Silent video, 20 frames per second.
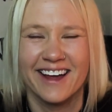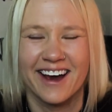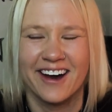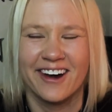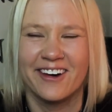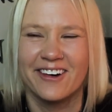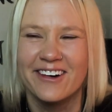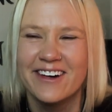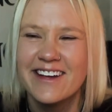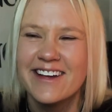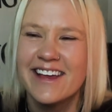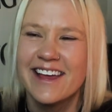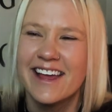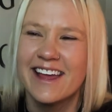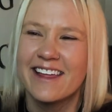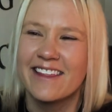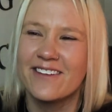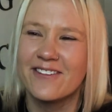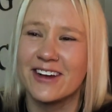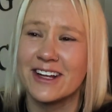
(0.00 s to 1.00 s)
know,
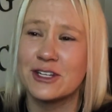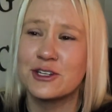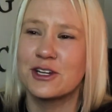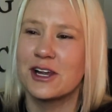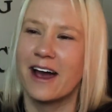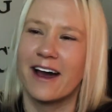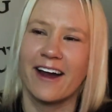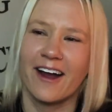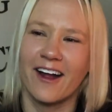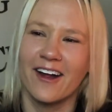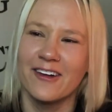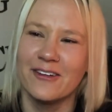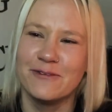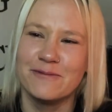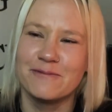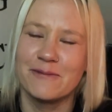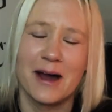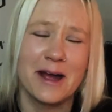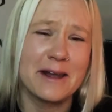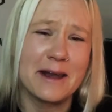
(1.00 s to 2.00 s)
which
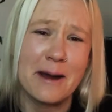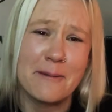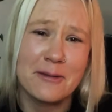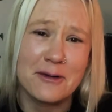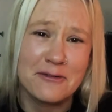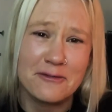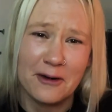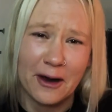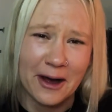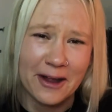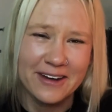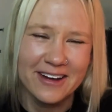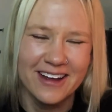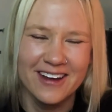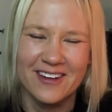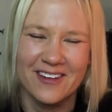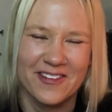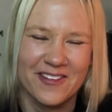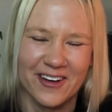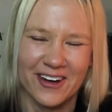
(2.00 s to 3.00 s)
might not be fun
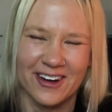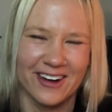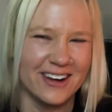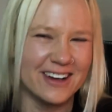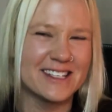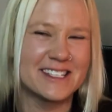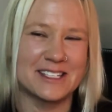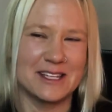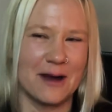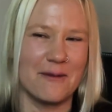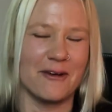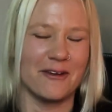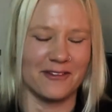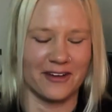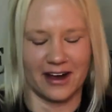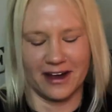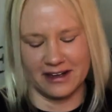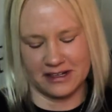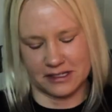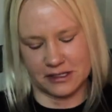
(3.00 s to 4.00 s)
for some of
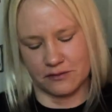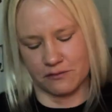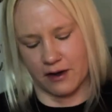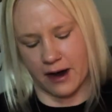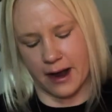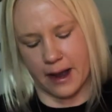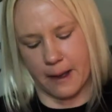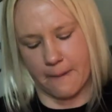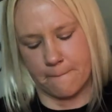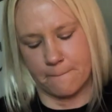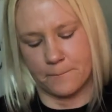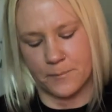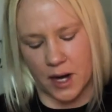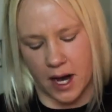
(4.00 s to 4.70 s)
us, right?